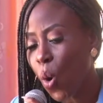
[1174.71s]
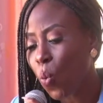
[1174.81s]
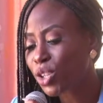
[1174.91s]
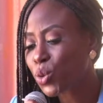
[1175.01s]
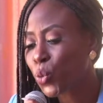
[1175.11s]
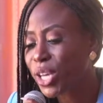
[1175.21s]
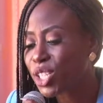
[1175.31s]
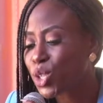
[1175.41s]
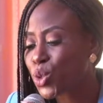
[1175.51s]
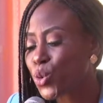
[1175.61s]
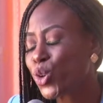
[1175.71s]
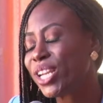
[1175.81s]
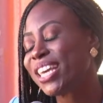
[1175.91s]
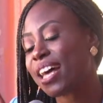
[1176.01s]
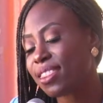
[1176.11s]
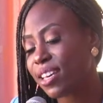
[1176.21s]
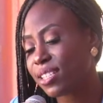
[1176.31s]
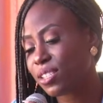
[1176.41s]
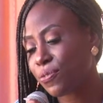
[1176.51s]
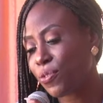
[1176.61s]
what we truly are
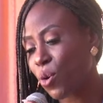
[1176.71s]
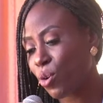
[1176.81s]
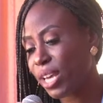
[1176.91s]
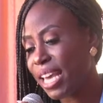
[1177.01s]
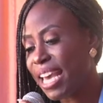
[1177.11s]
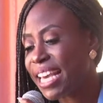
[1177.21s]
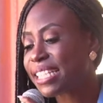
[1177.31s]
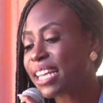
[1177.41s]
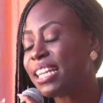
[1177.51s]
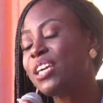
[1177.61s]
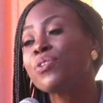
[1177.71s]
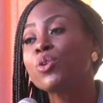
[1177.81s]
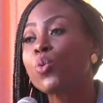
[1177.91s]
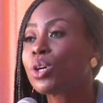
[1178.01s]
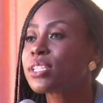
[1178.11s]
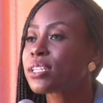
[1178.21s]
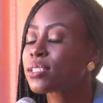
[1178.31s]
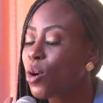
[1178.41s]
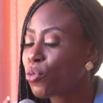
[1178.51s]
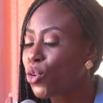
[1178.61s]
thirsty for is the living
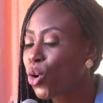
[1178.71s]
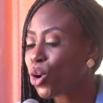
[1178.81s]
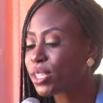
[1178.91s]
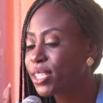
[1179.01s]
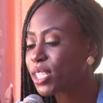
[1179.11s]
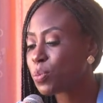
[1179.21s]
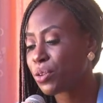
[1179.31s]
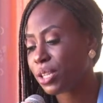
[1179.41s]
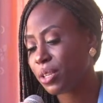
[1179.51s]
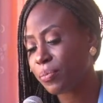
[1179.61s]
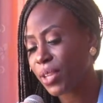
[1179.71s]
waters of God's Spirit,